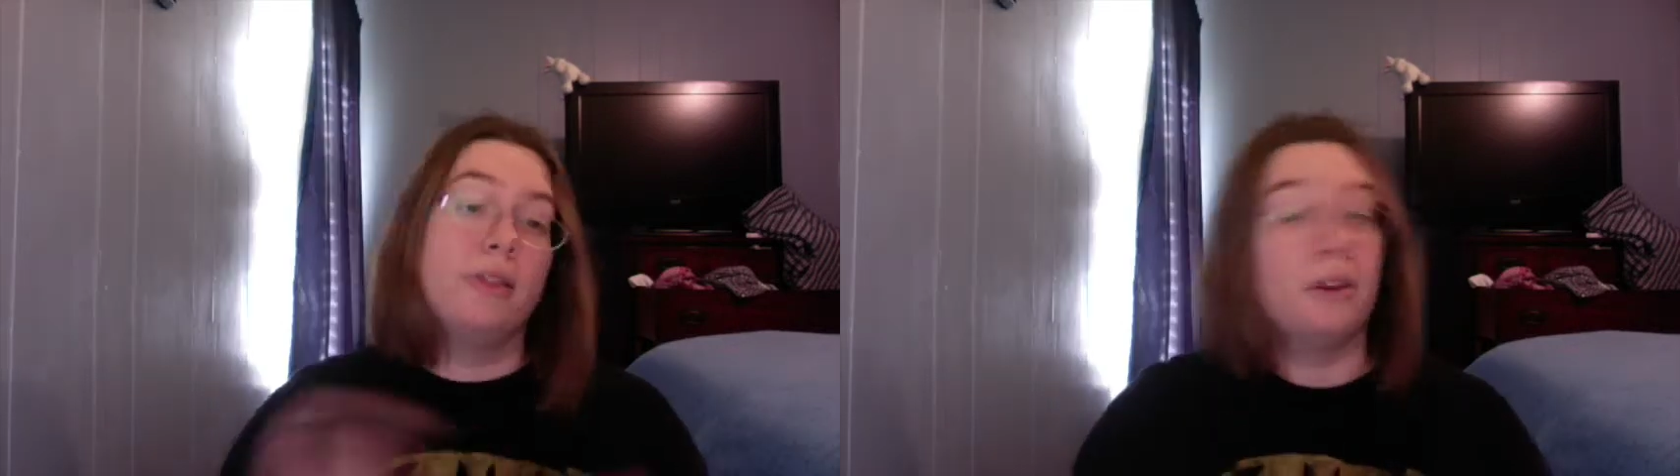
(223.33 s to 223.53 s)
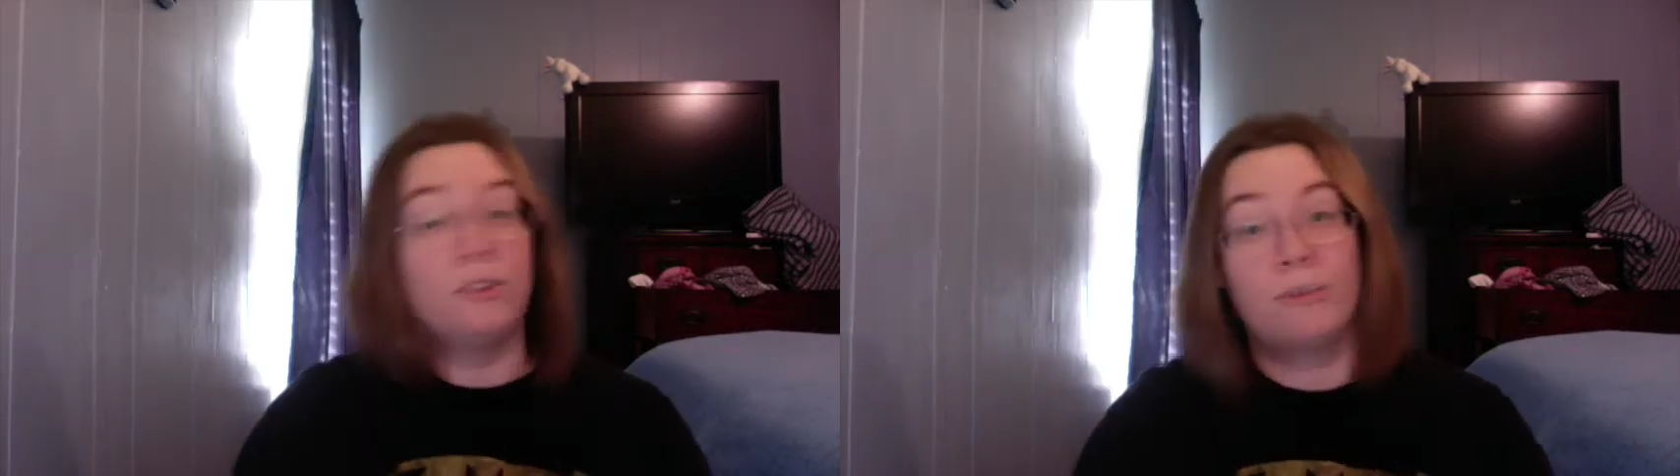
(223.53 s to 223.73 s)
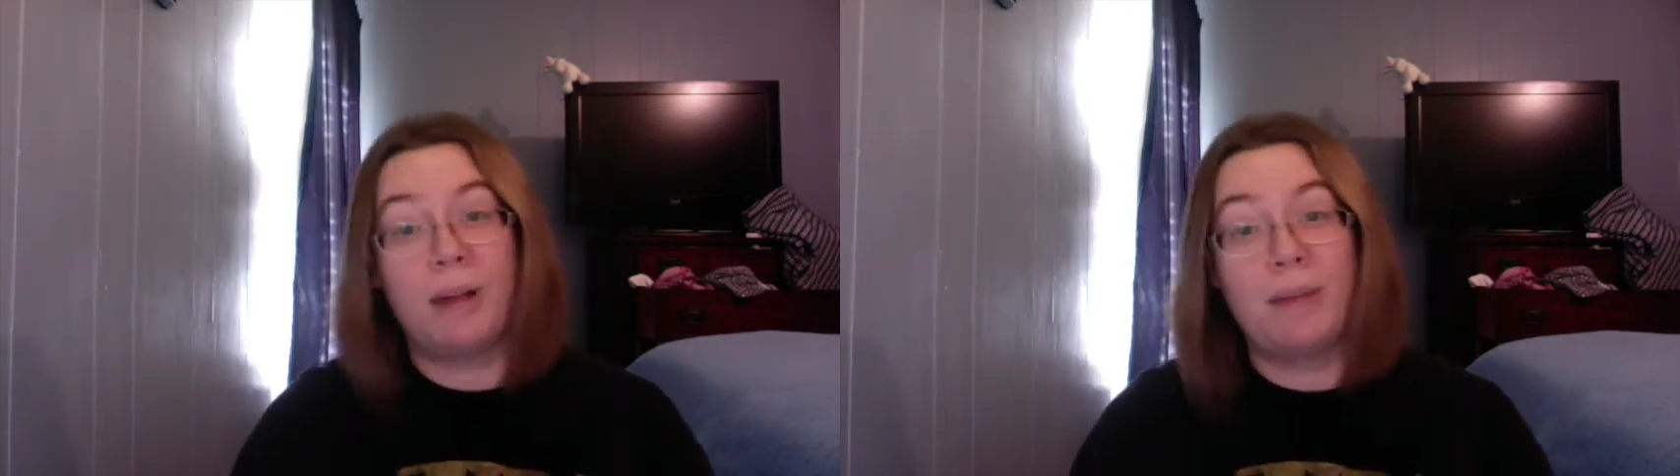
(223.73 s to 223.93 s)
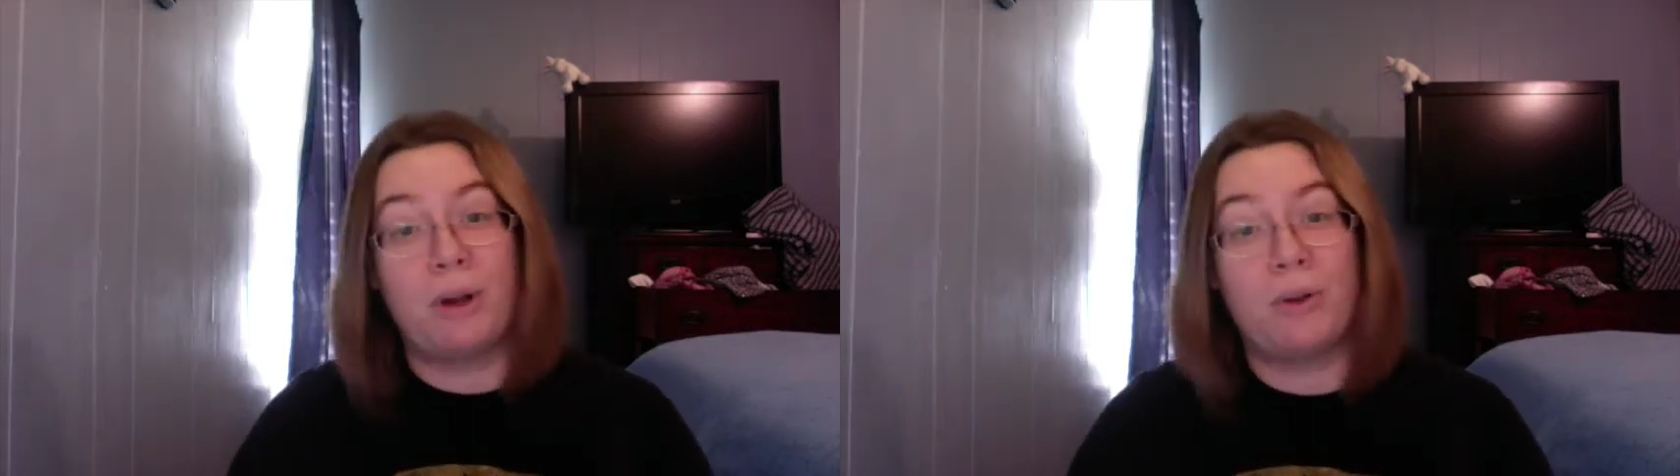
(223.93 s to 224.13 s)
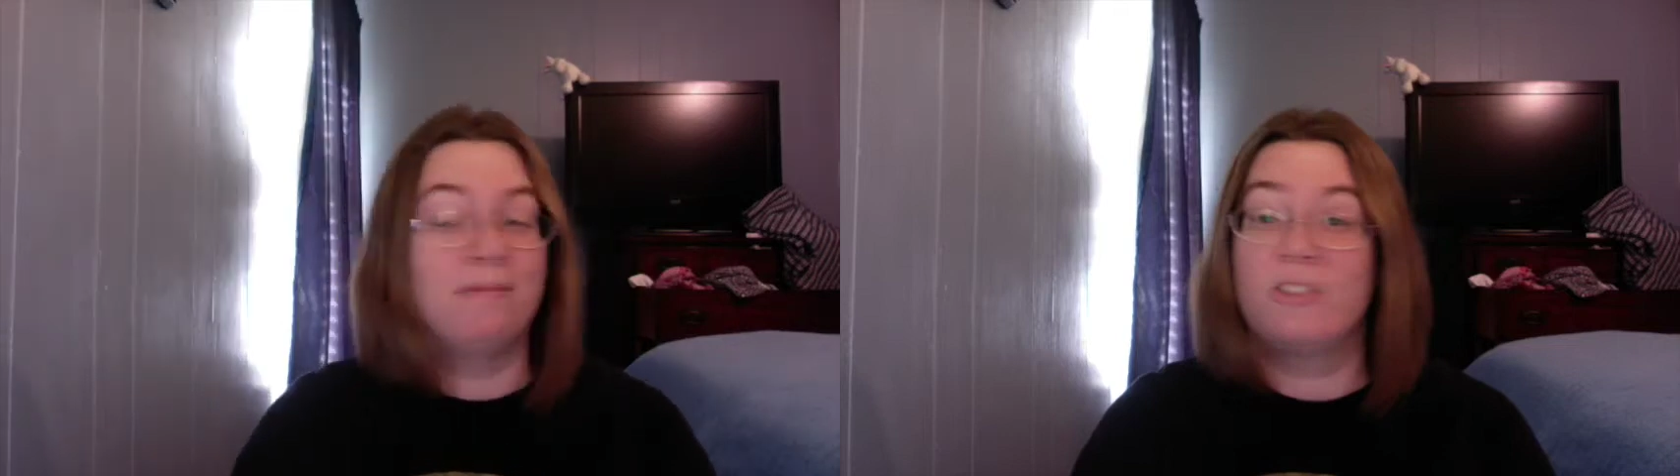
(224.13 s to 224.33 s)
Those are my
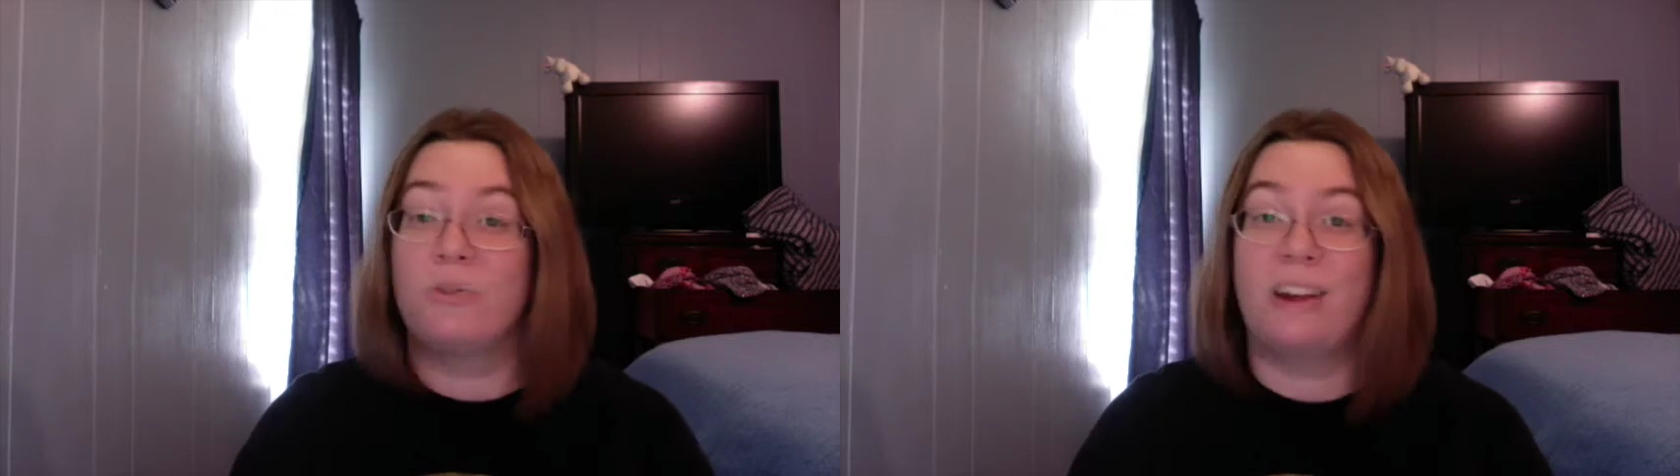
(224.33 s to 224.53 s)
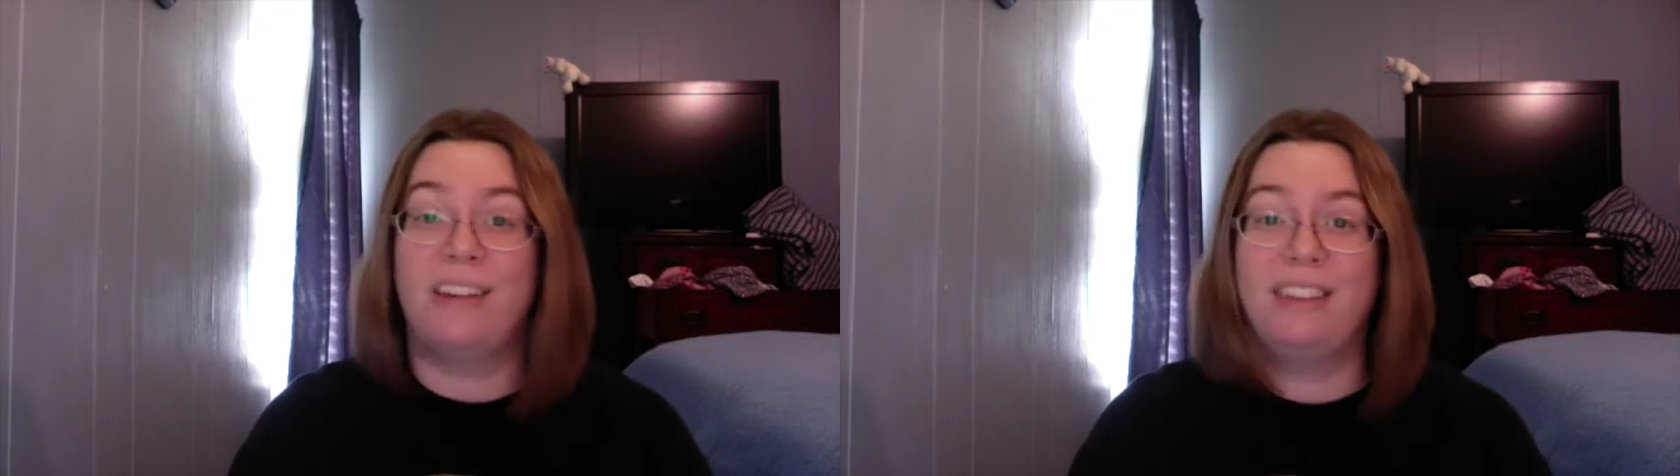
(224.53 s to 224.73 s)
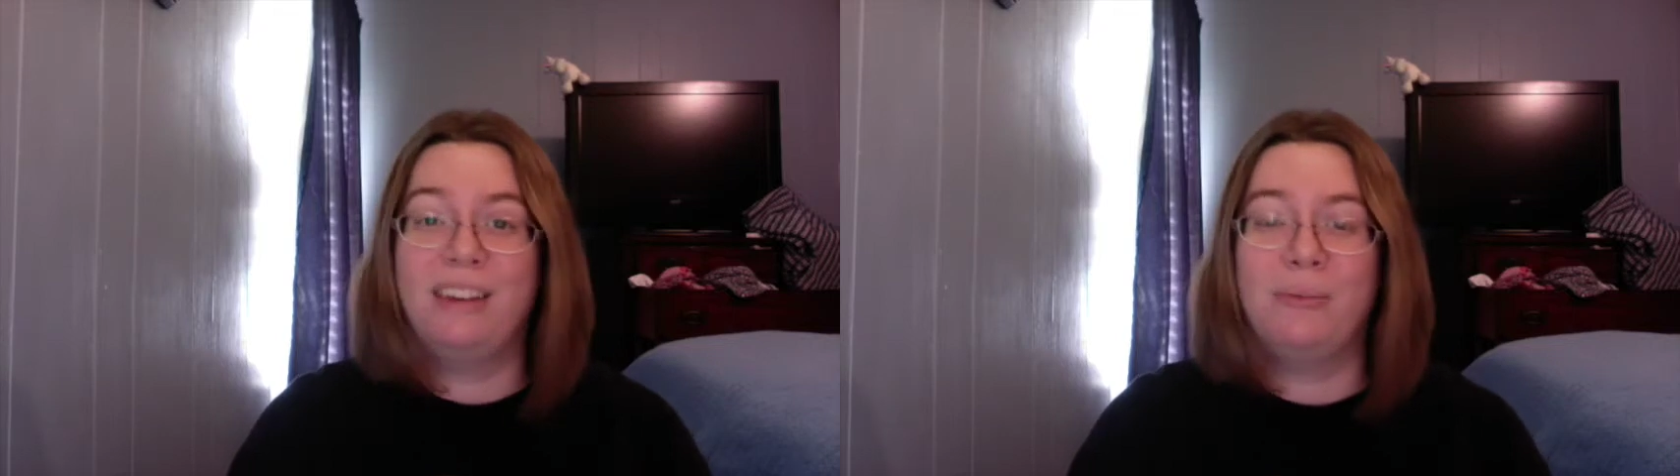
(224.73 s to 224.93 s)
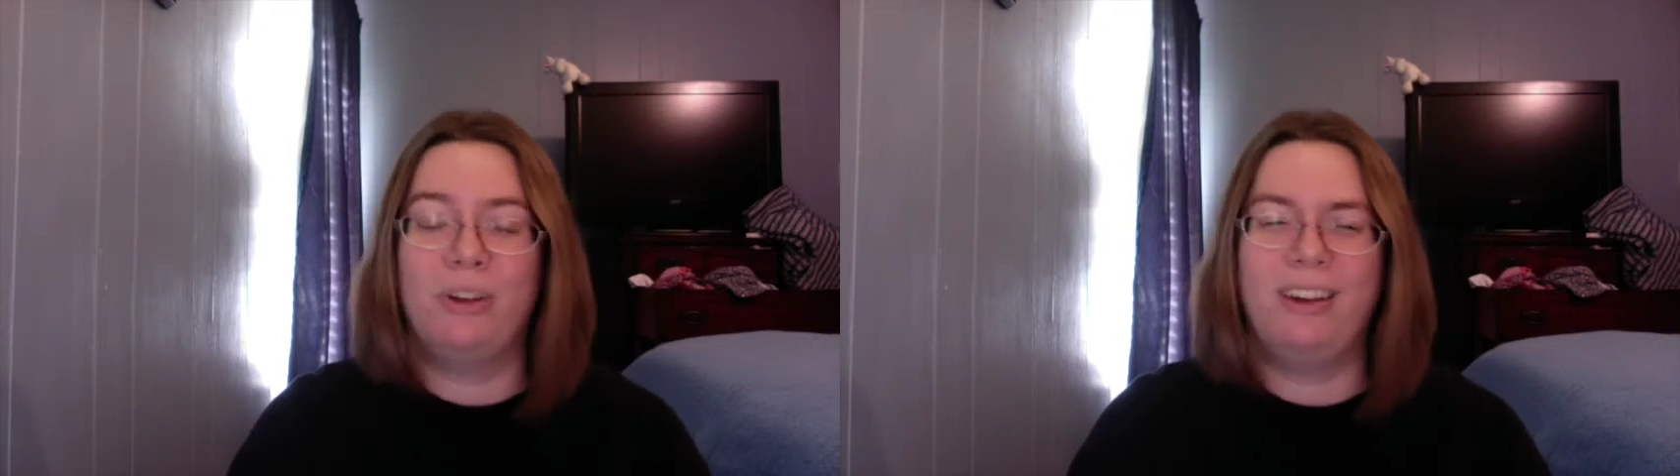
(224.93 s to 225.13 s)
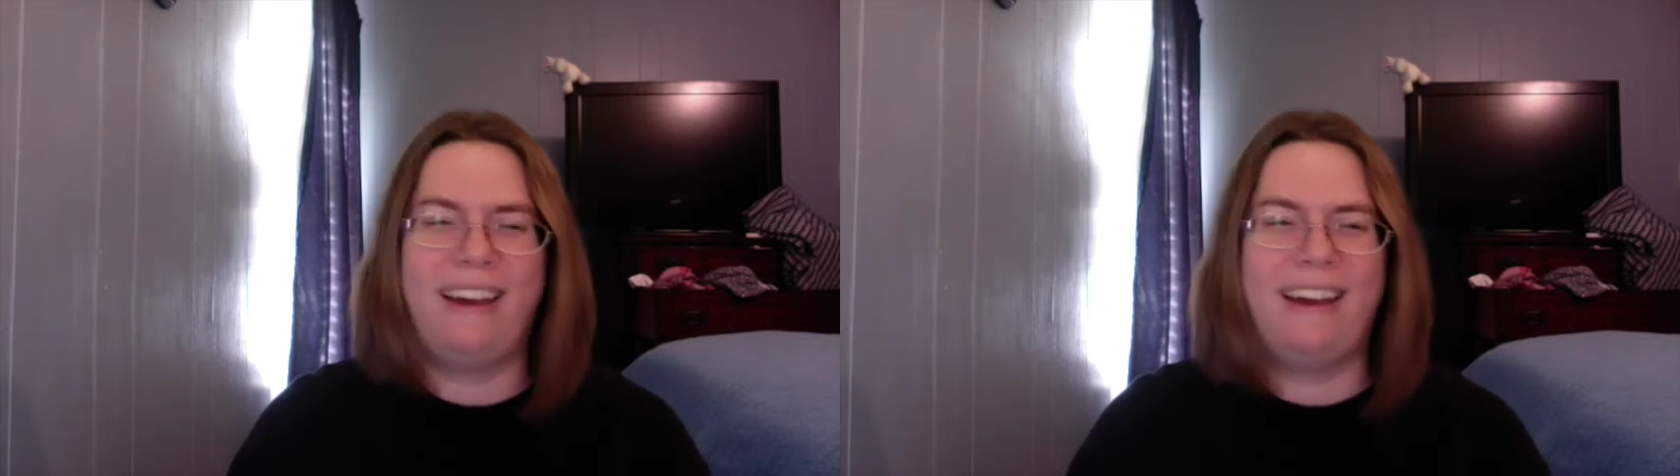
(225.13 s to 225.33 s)
poems. Great theme week,